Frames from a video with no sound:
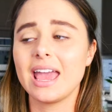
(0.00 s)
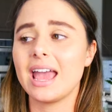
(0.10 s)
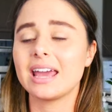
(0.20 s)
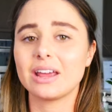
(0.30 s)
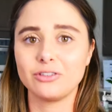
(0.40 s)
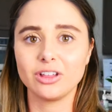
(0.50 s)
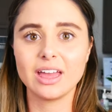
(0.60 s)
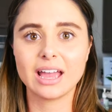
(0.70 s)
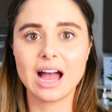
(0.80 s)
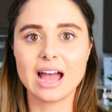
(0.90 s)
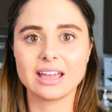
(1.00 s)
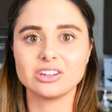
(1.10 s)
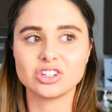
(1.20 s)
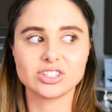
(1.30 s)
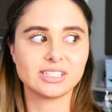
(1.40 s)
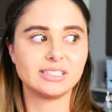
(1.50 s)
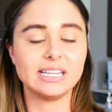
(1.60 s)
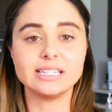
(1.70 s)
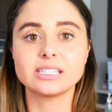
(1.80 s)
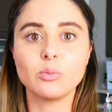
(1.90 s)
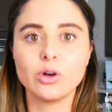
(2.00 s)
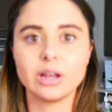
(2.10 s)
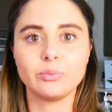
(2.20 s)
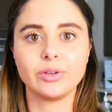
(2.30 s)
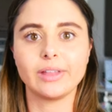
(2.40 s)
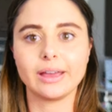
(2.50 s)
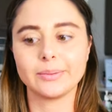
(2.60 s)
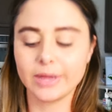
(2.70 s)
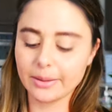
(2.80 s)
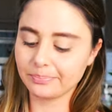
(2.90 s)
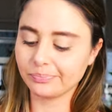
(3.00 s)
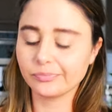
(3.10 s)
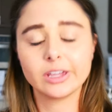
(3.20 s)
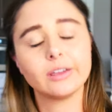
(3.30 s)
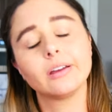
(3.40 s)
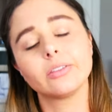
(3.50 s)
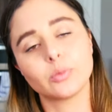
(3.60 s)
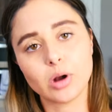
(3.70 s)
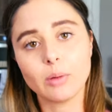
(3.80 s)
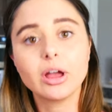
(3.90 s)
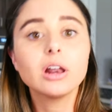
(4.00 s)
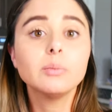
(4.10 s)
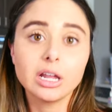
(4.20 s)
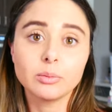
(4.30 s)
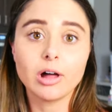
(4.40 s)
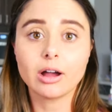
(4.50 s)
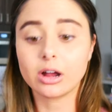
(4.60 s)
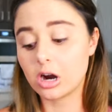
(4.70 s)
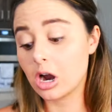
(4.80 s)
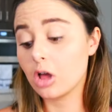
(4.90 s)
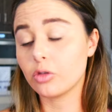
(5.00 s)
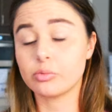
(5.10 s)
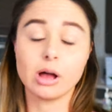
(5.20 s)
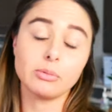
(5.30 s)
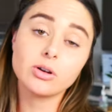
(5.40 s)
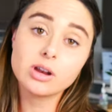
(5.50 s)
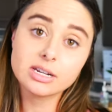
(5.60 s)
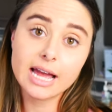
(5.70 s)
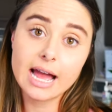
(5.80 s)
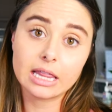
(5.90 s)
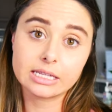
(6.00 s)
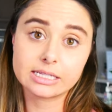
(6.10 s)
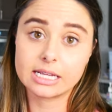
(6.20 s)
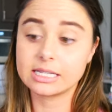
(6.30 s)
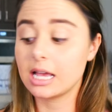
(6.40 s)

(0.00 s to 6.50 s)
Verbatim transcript: And I feel like I can just see someone and be like, yep, they're probably on a beta blocker. They're probably going to dialysis.